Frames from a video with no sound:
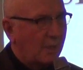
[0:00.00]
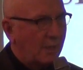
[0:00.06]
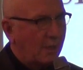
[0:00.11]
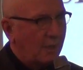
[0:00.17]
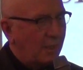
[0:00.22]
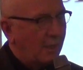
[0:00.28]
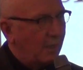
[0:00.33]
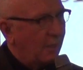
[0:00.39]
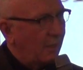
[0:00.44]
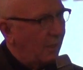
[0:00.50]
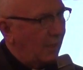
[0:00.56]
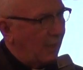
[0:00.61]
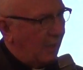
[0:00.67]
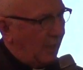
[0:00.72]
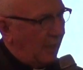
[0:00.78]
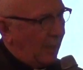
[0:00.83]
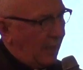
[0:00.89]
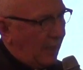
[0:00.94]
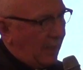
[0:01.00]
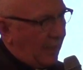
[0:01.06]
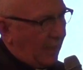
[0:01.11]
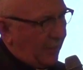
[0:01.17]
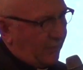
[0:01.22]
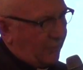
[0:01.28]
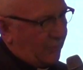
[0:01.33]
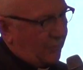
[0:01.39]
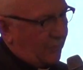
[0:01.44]
and
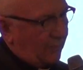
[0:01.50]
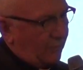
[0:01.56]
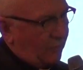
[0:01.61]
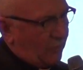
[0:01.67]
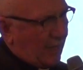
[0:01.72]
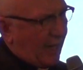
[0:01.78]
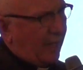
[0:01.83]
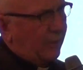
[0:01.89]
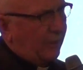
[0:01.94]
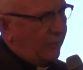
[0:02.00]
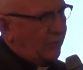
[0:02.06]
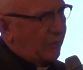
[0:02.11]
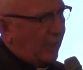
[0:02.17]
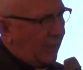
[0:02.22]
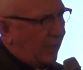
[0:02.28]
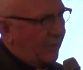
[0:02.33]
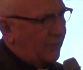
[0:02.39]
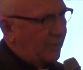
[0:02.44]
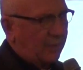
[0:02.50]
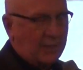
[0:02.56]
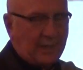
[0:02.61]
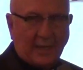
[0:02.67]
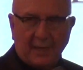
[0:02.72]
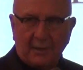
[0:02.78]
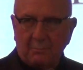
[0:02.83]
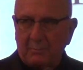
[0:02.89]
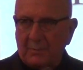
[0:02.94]
as challenging as it
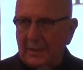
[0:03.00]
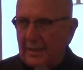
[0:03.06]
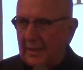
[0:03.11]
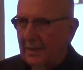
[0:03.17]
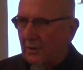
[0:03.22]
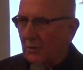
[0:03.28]
can be,